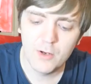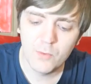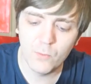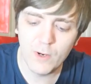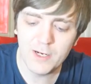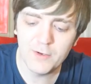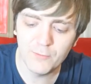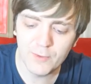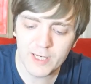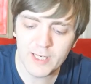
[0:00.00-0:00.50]

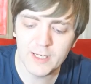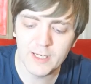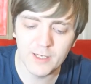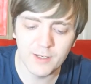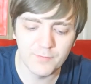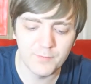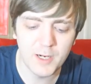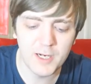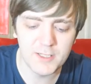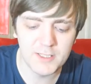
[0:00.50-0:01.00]
When
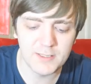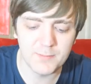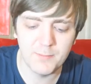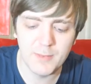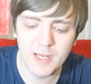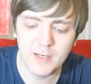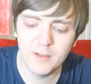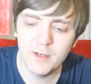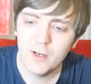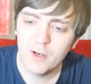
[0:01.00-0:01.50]
reading of Mice and
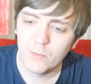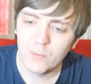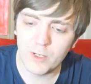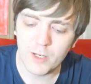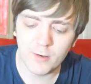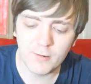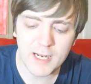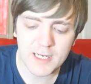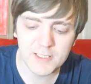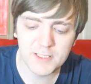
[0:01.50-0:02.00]
Men,
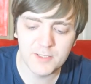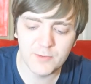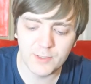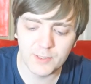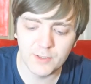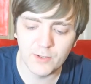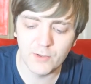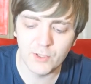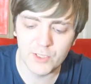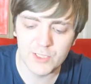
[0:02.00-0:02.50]
we are asked to
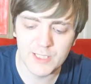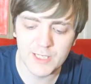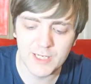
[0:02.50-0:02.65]
acknowledge